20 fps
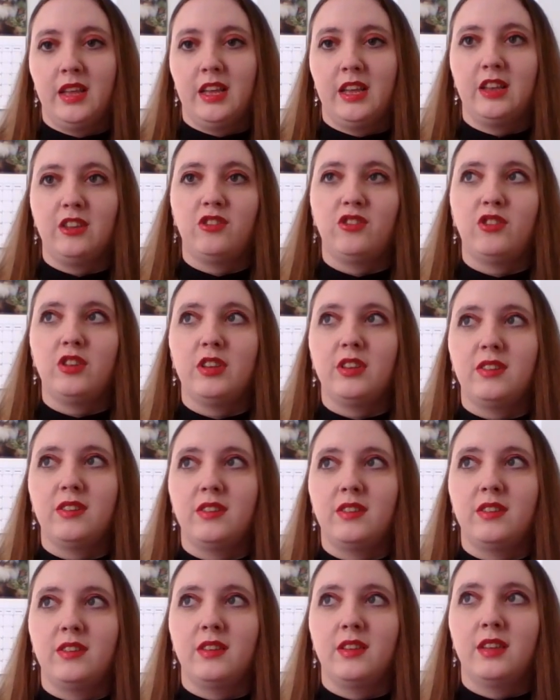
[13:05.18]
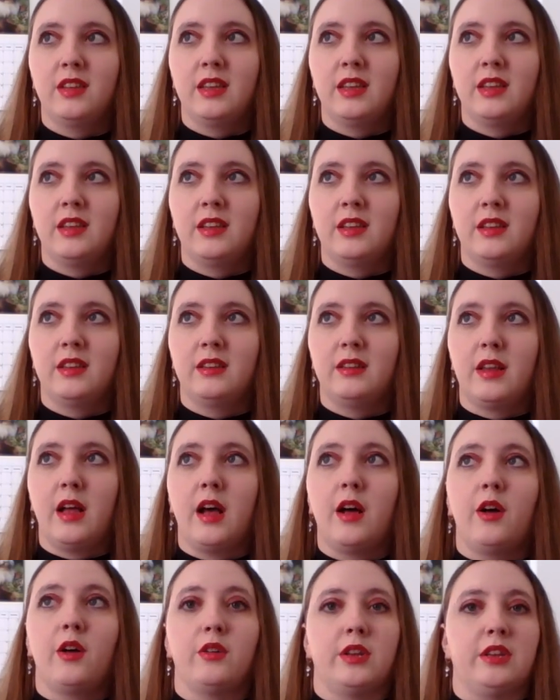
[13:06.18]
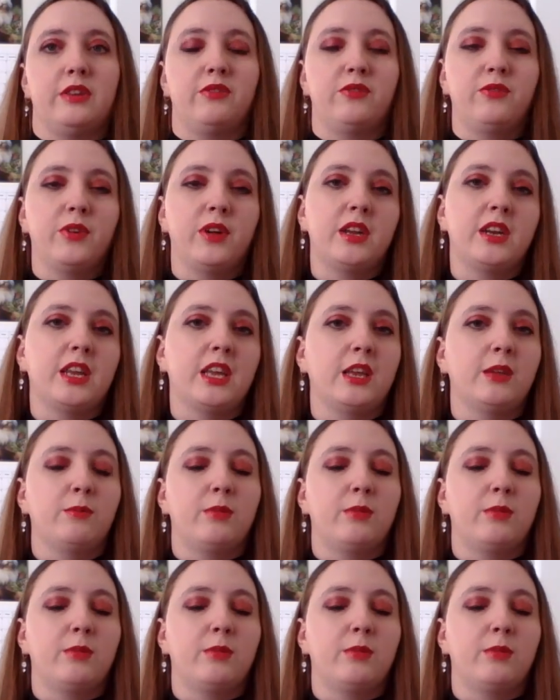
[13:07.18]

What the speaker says: it's just not only funny,